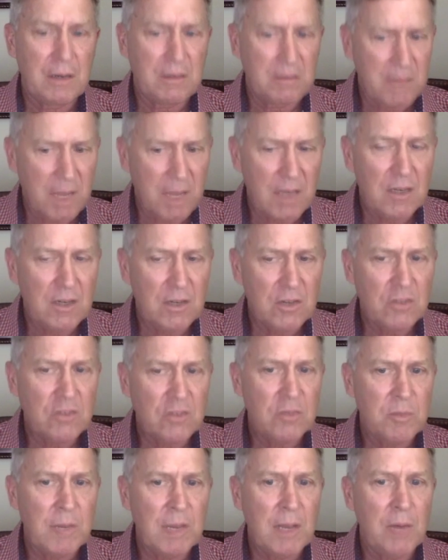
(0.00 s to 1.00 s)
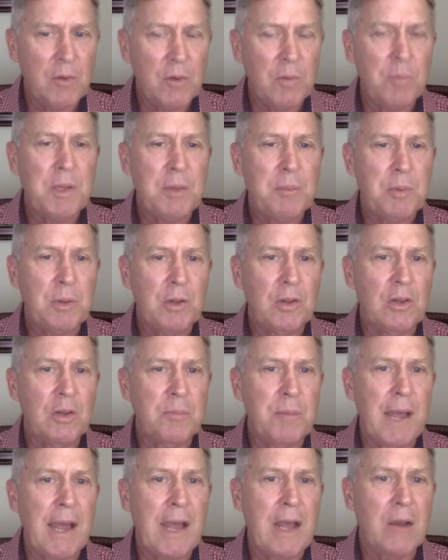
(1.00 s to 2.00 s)
10 years from now, when people look
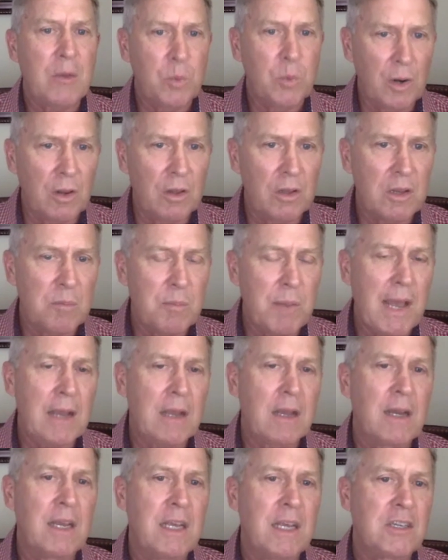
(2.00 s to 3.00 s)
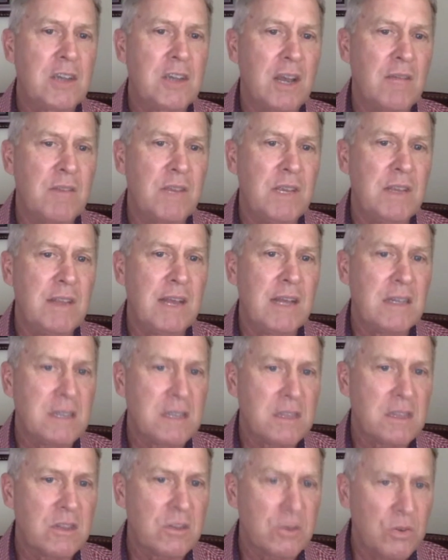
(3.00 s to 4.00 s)
back, we're looking back on HIV,
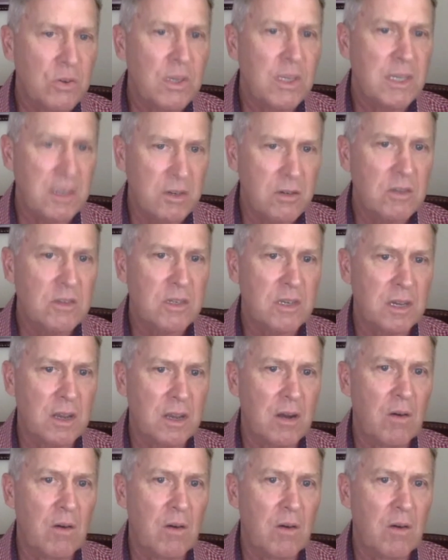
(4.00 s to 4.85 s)
that's 30 years ago.